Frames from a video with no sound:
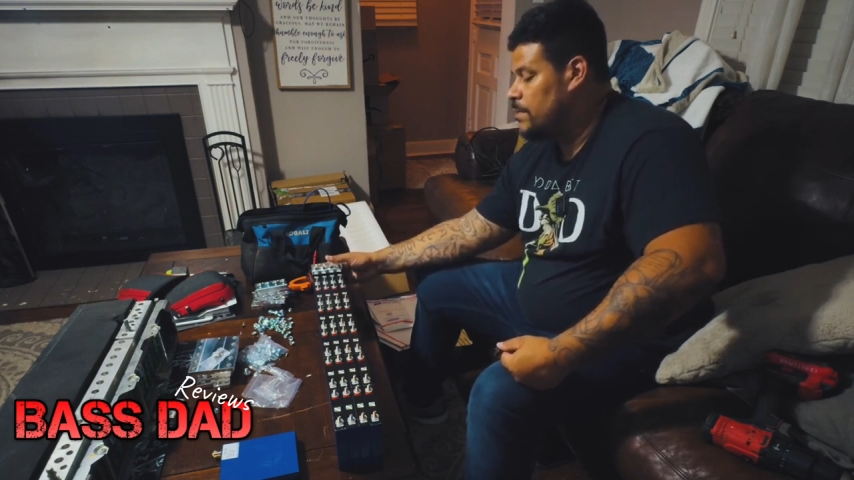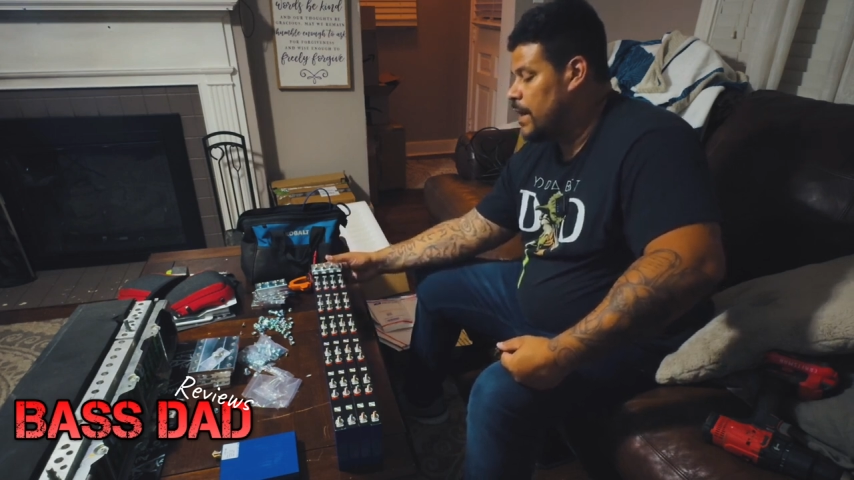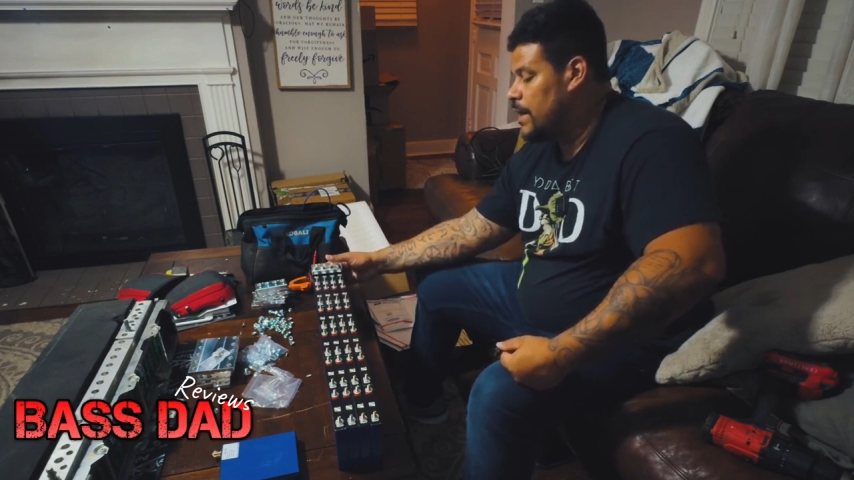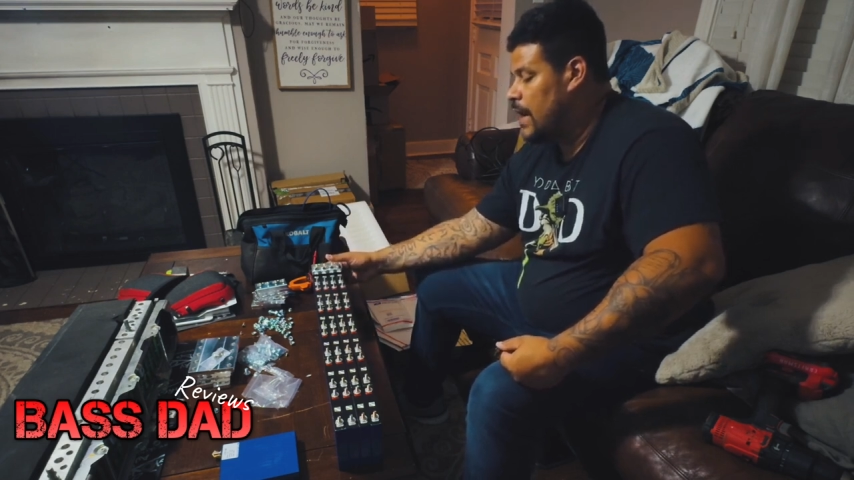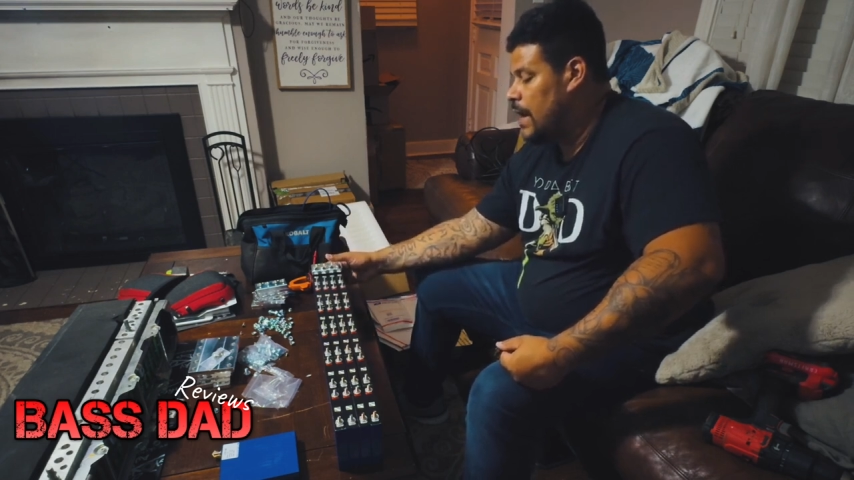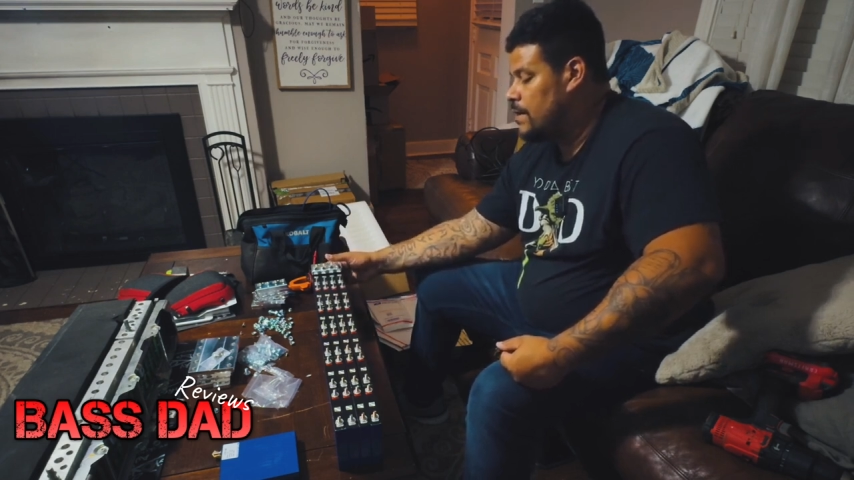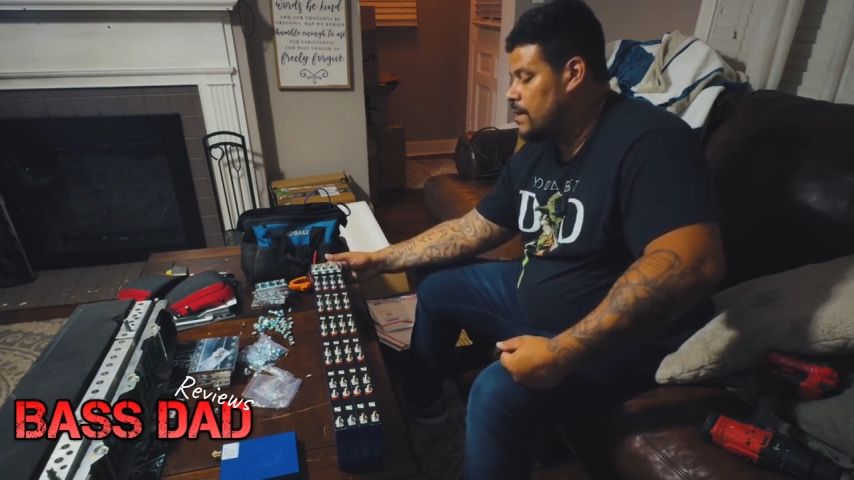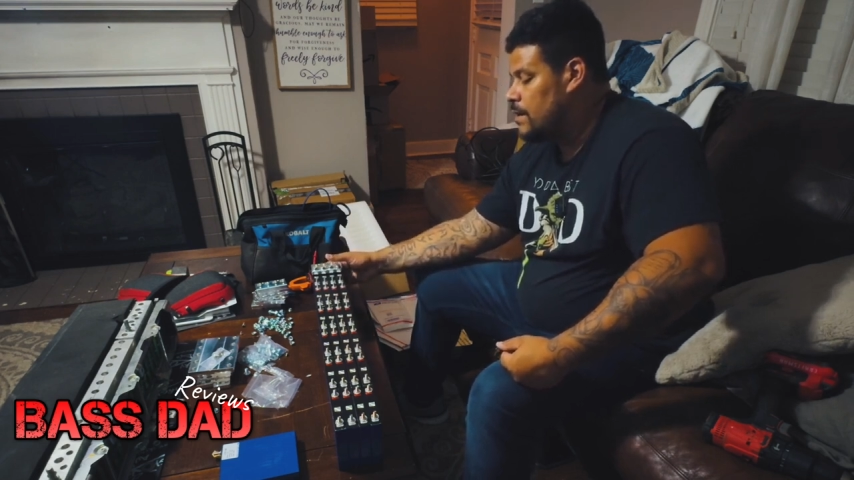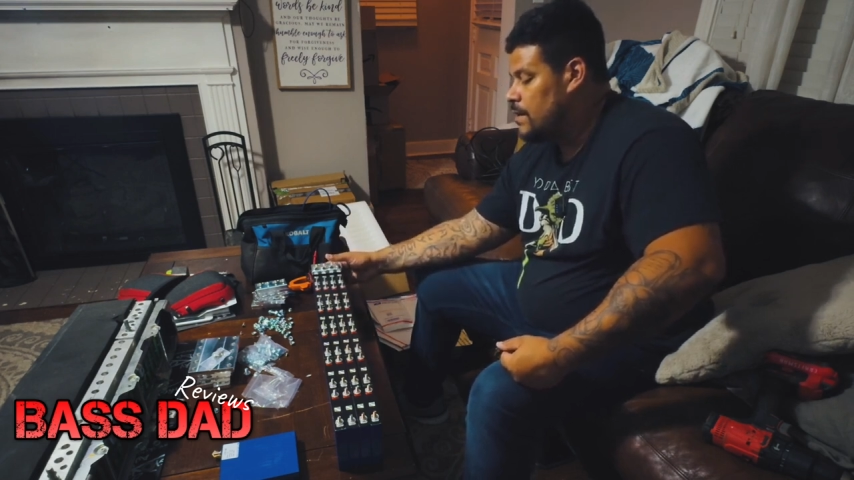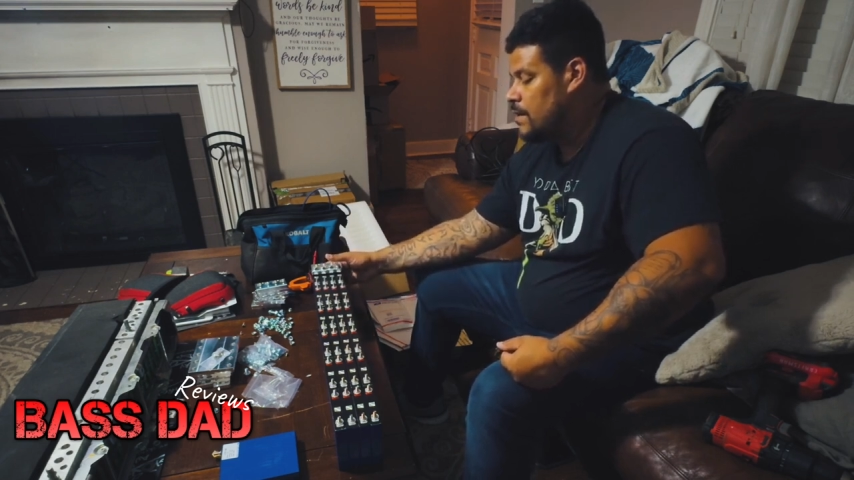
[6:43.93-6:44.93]
may not
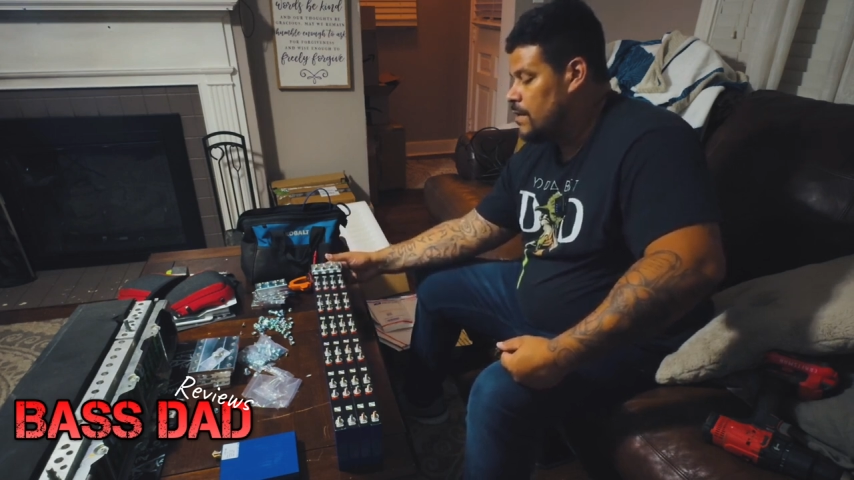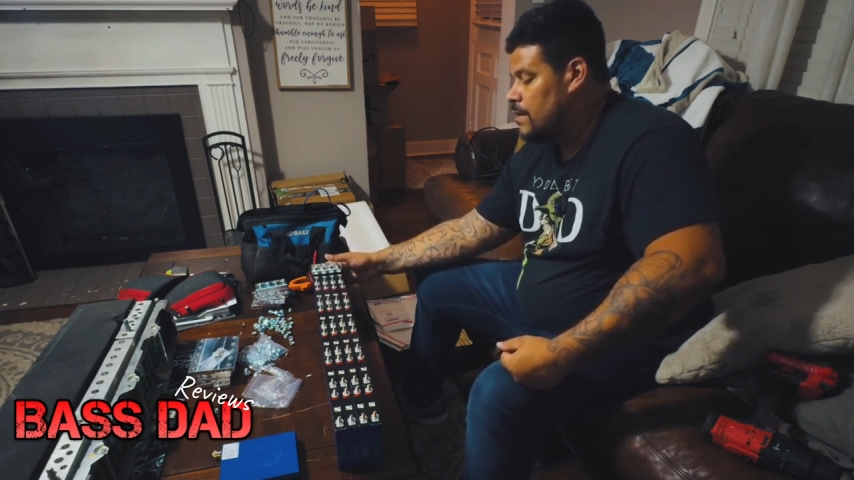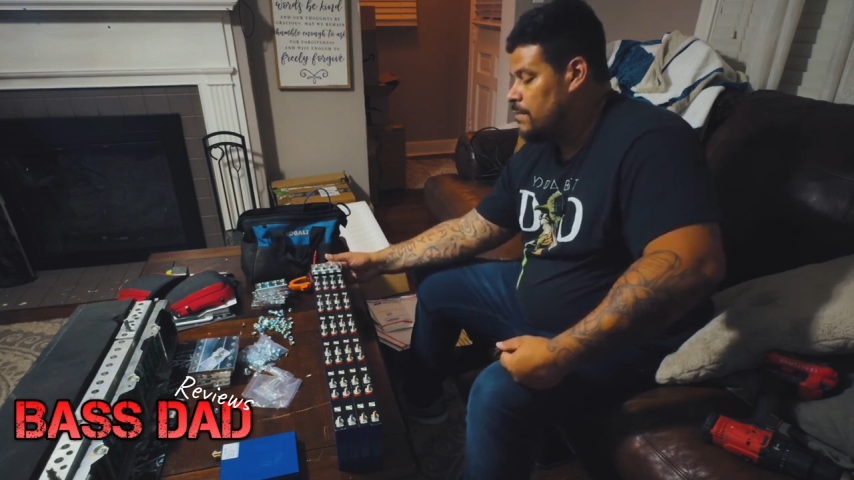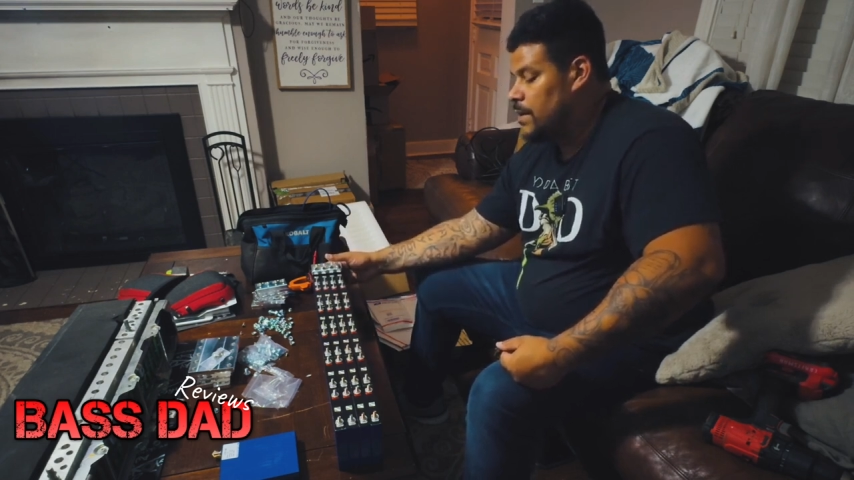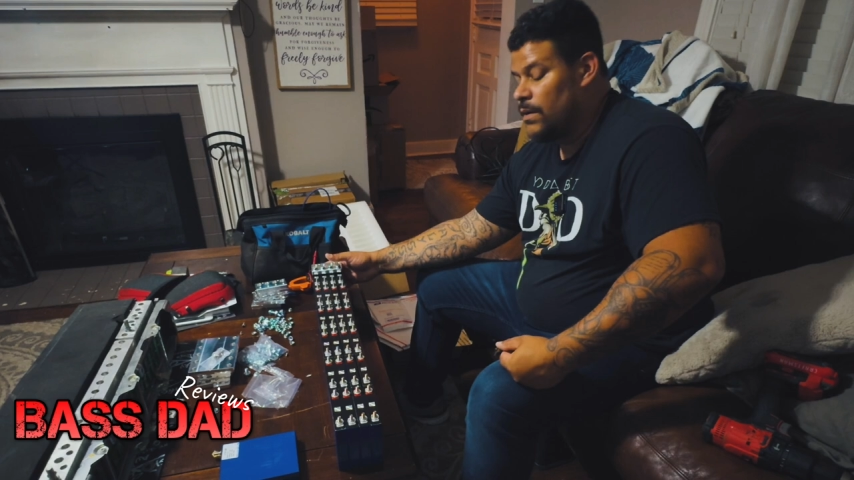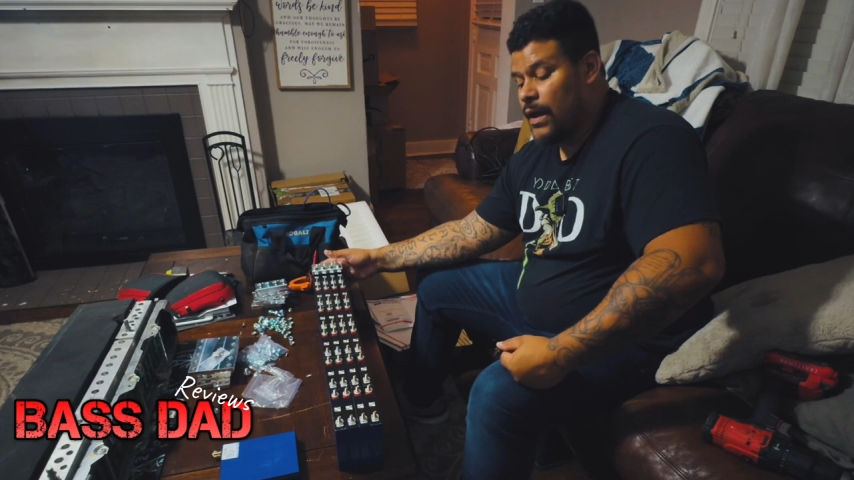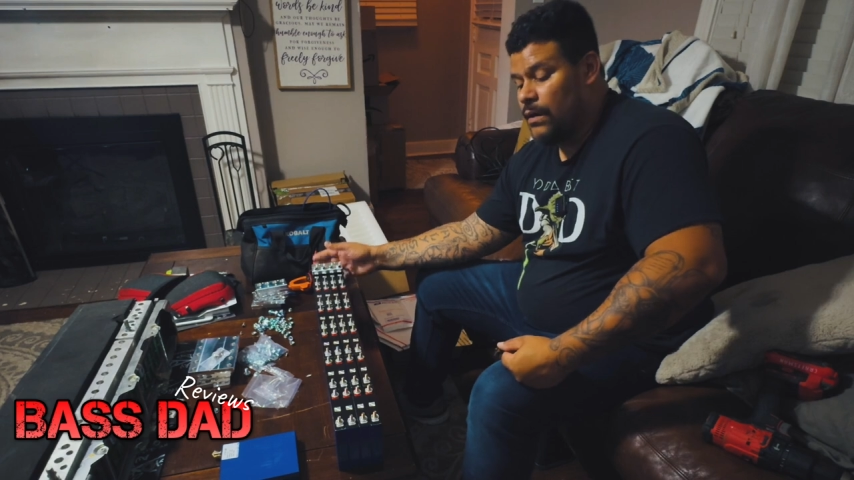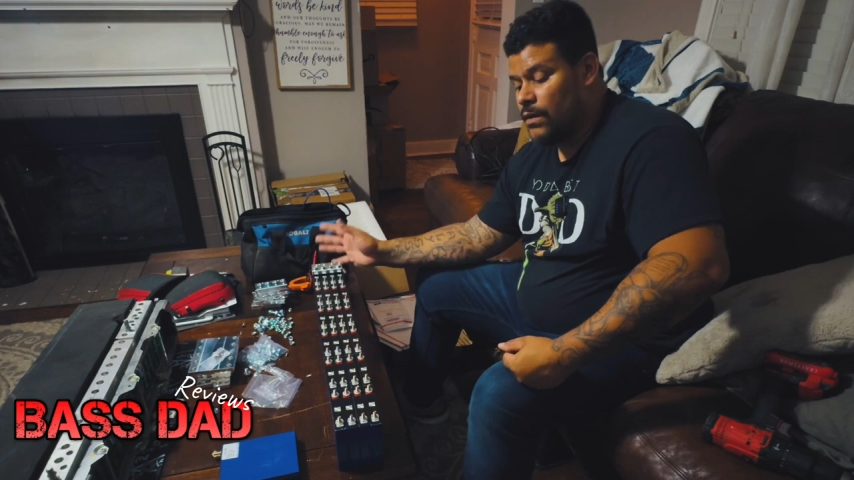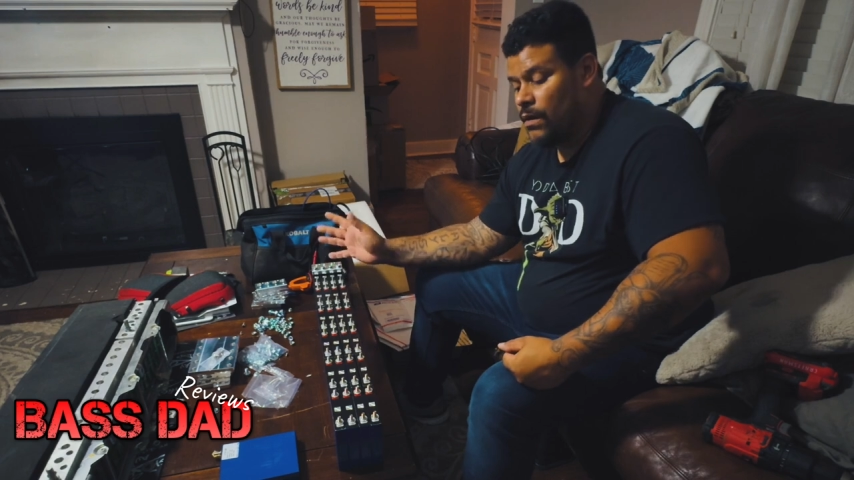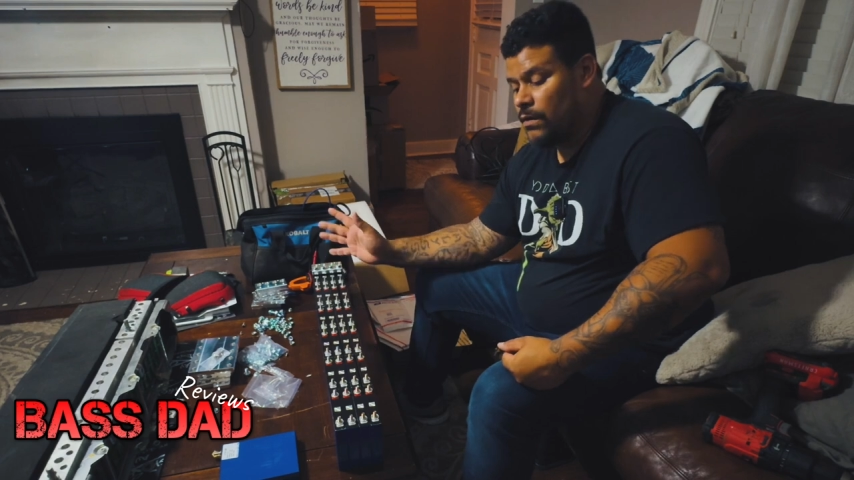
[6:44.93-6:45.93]
be
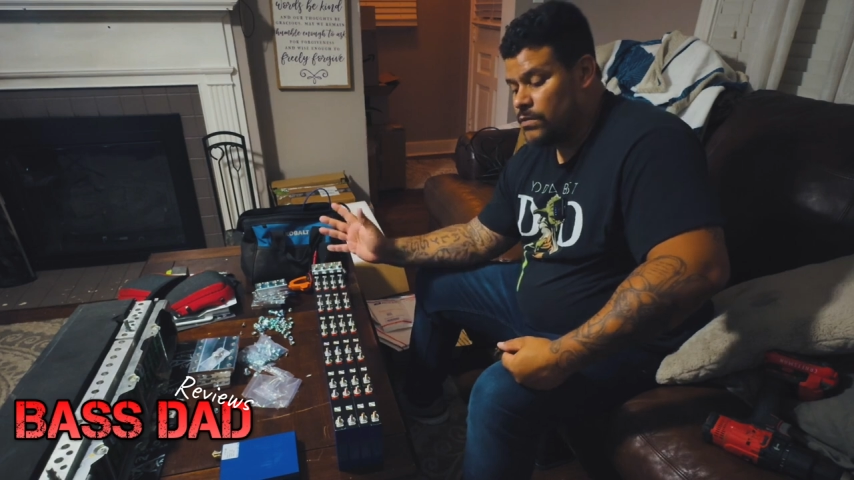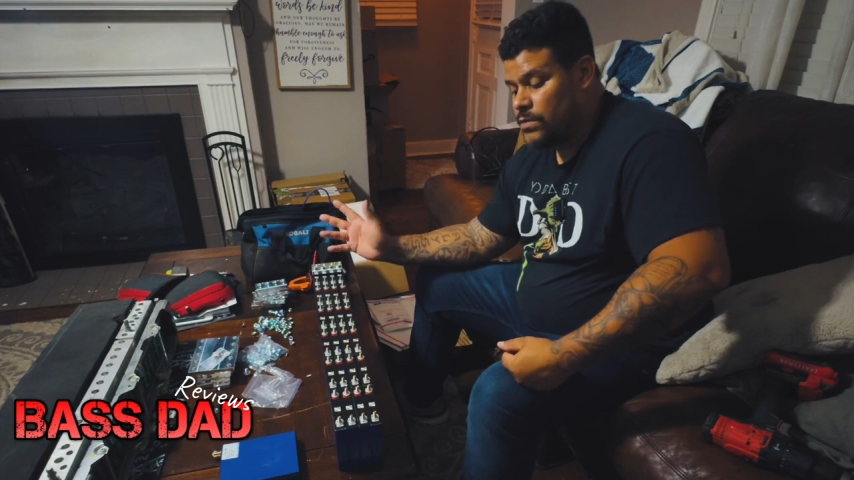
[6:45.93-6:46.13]
around long.